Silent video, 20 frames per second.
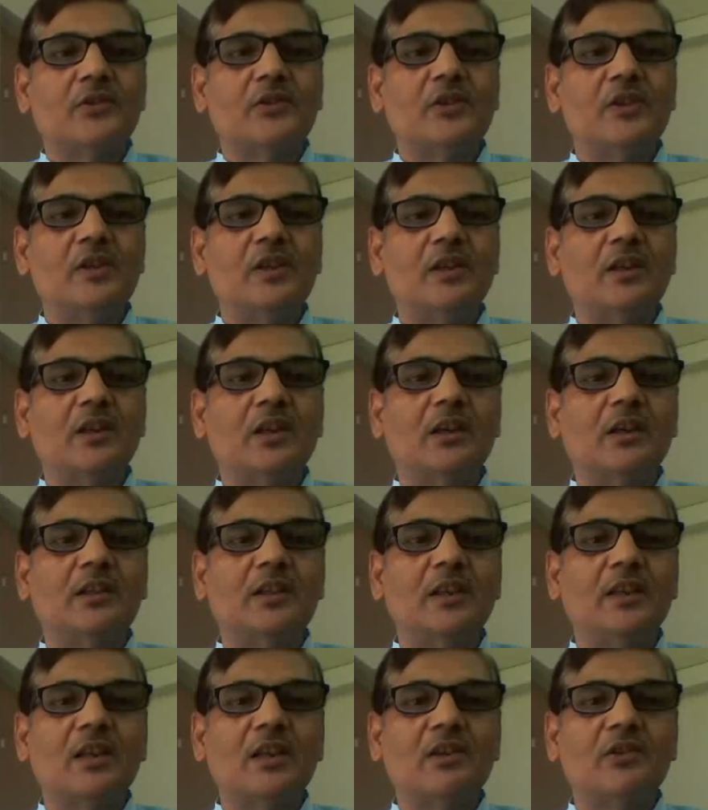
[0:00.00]

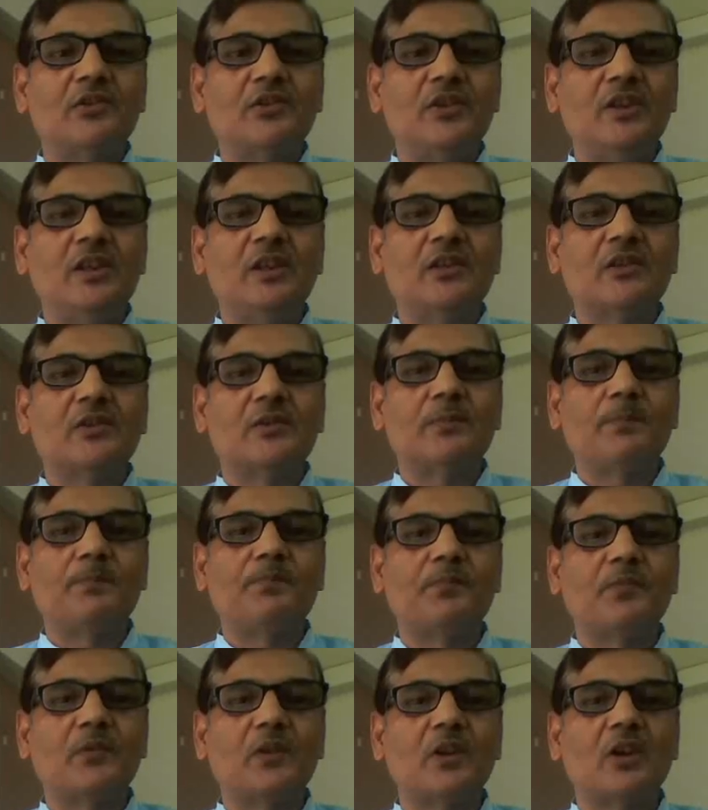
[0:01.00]
There are genes
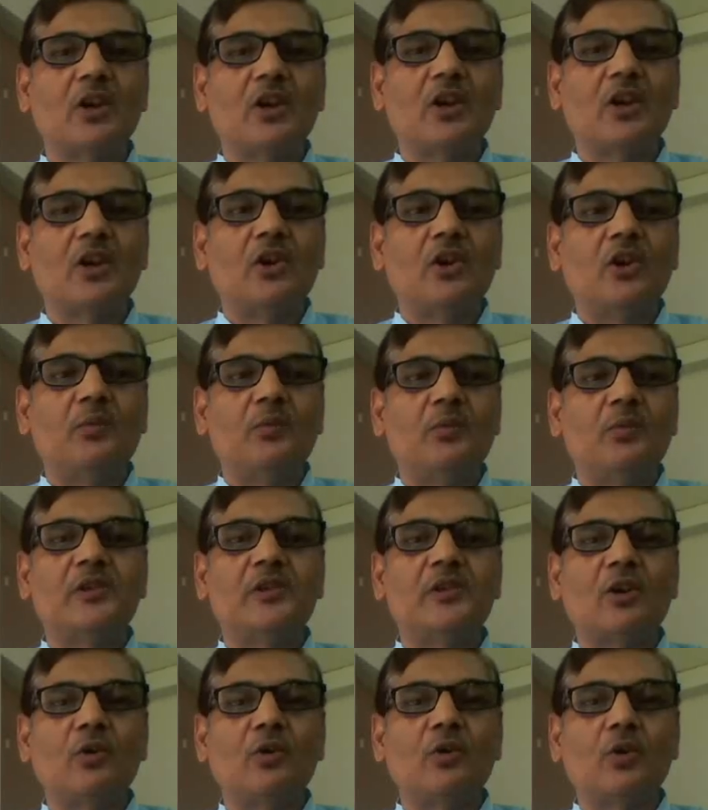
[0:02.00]
which
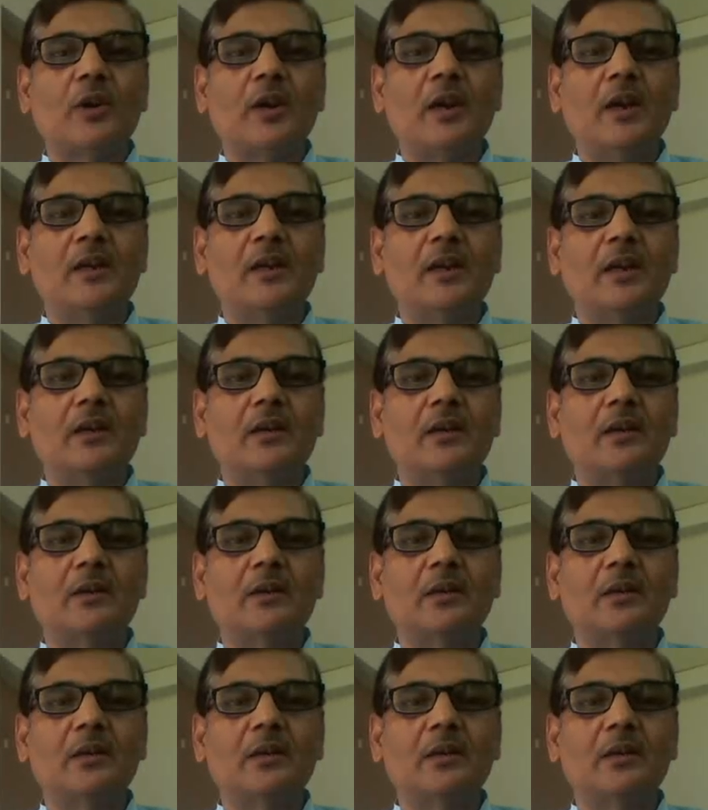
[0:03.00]
are located